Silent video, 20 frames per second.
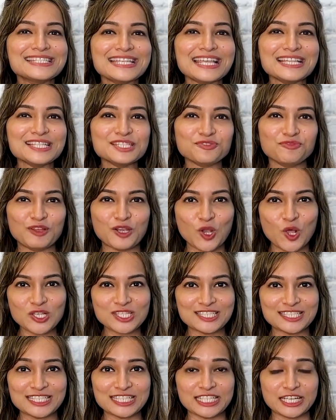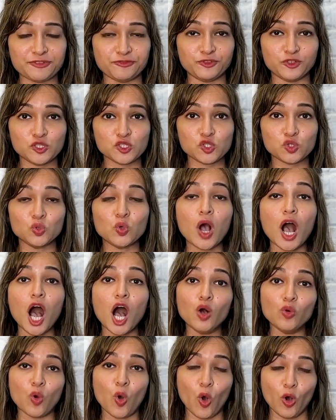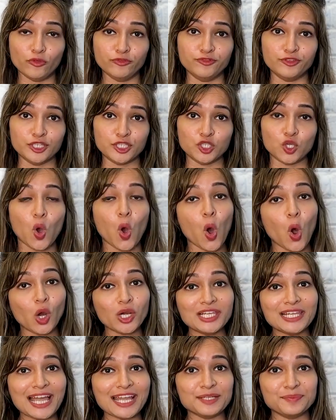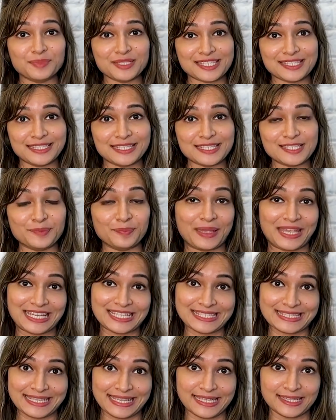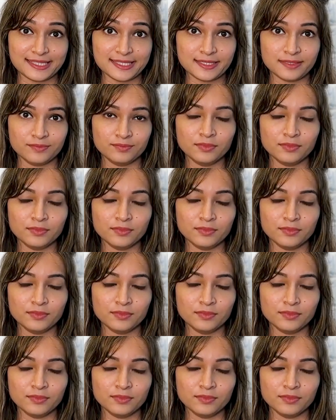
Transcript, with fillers: Sales velocity refers to how often your online business makes sales.